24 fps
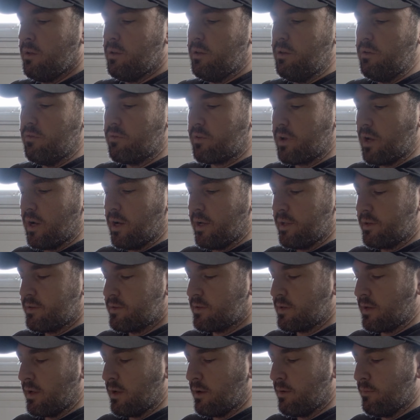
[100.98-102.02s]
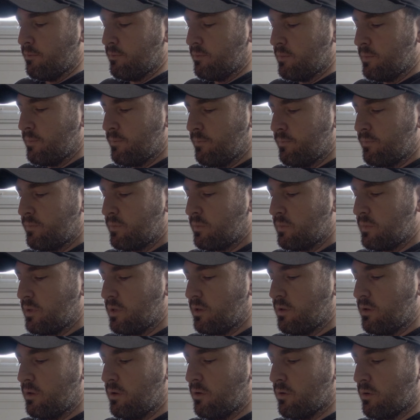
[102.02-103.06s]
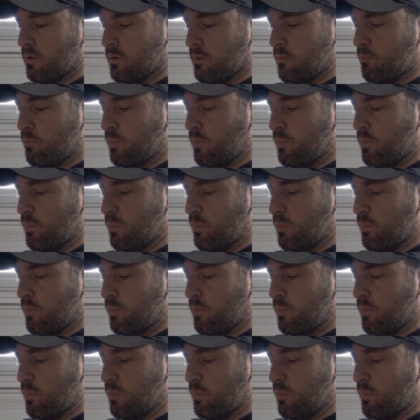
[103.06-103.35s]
You've got your